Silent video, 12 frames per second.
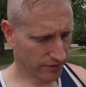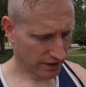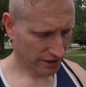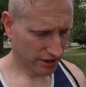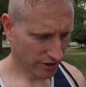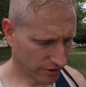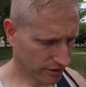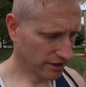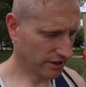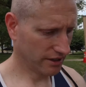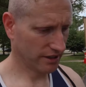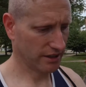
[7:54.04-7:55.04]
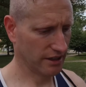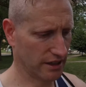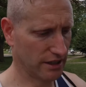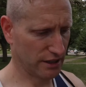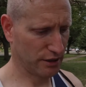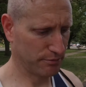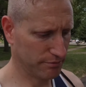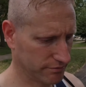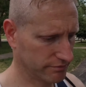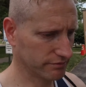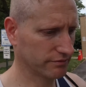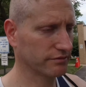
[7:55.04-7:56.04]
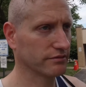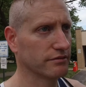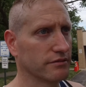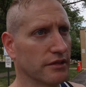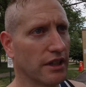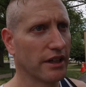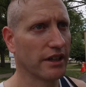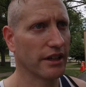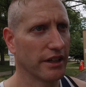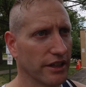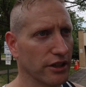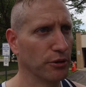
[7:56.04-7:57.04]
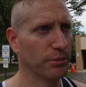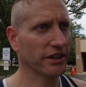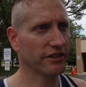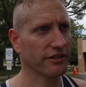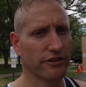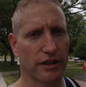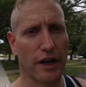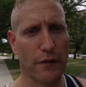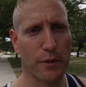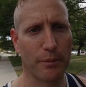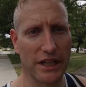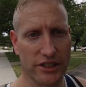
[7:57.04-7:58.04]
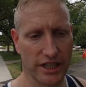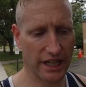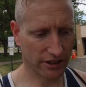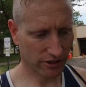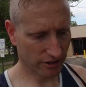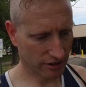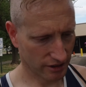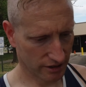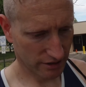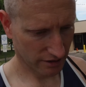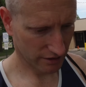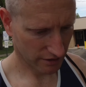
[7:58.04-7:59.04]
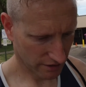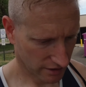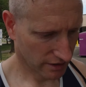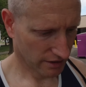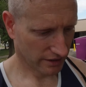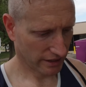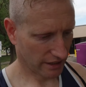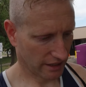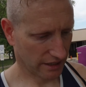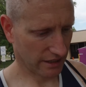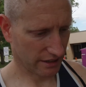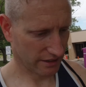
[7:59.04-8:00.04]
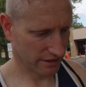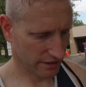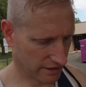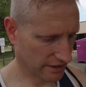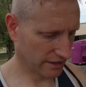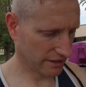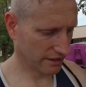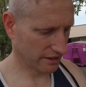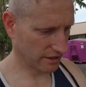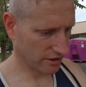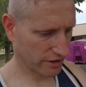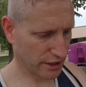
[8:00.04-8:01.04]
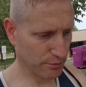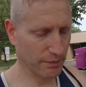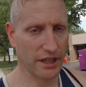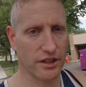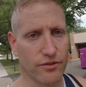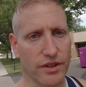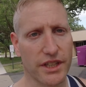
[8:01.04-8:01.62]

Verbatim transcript: video. Um, you know, please subscribe to my channel and uh, I'll keep making